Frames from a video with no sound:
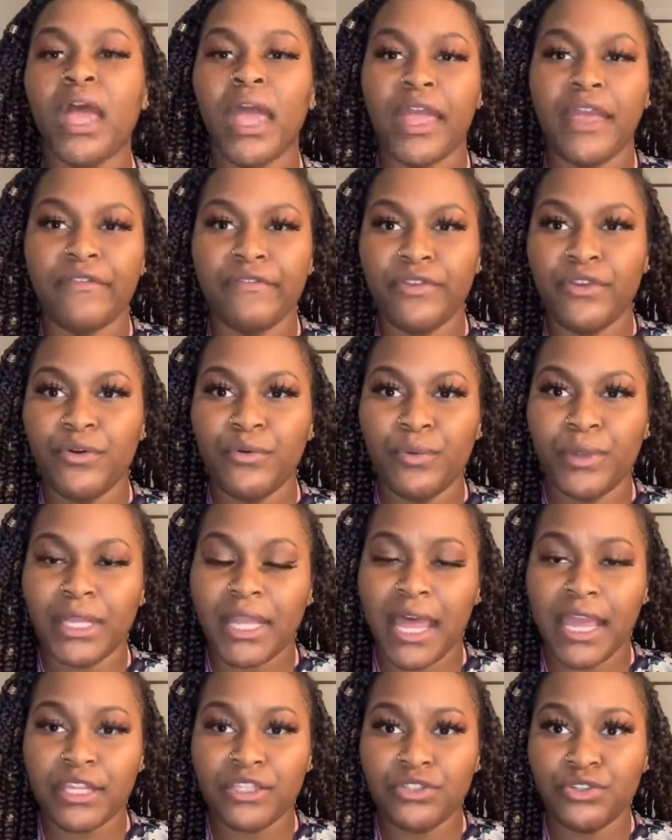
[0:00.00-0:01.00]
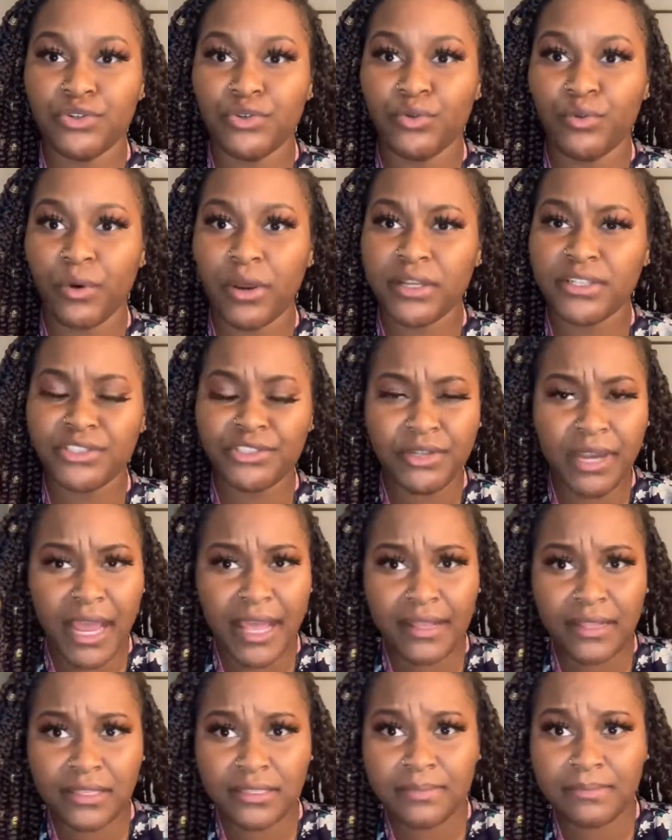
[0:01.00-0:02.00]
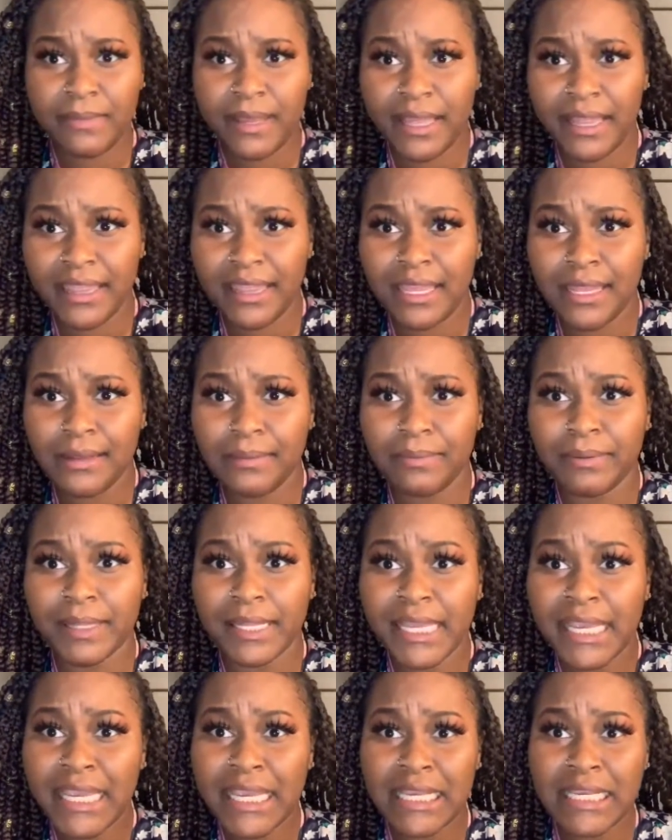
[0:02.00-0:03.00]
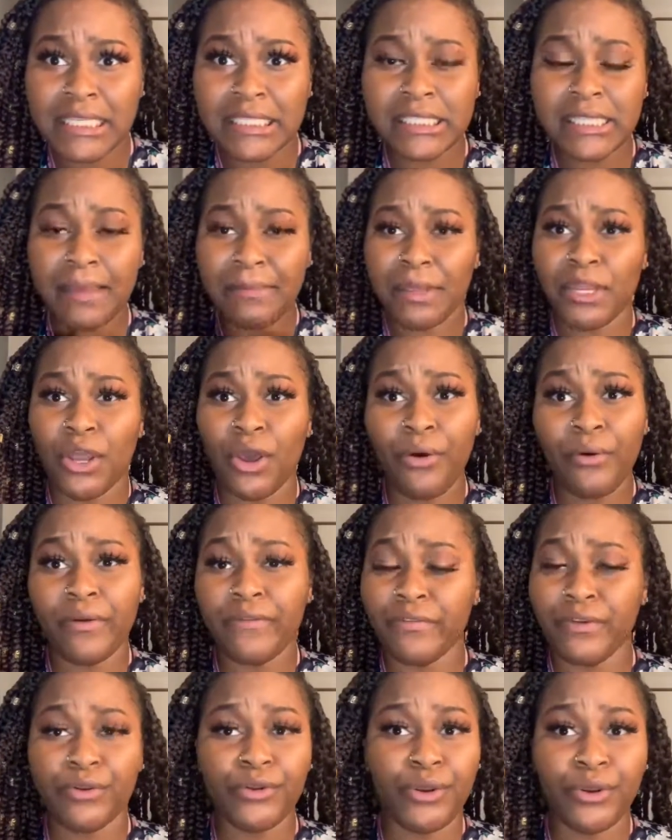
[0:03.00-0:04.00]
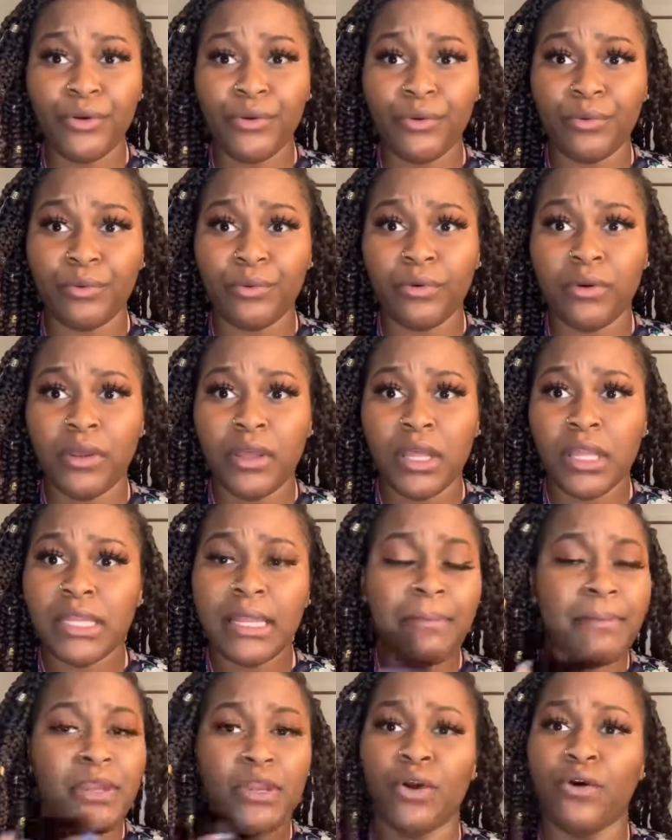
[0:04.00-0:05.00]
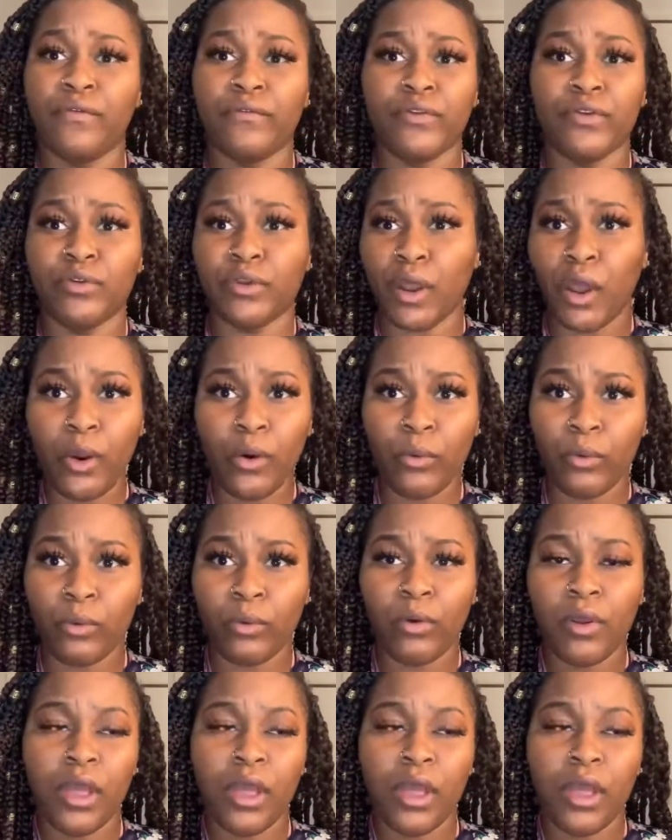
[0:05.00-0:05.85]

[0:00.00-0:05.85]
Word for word: if you would like to try this method please let me know if you do let me know if you don't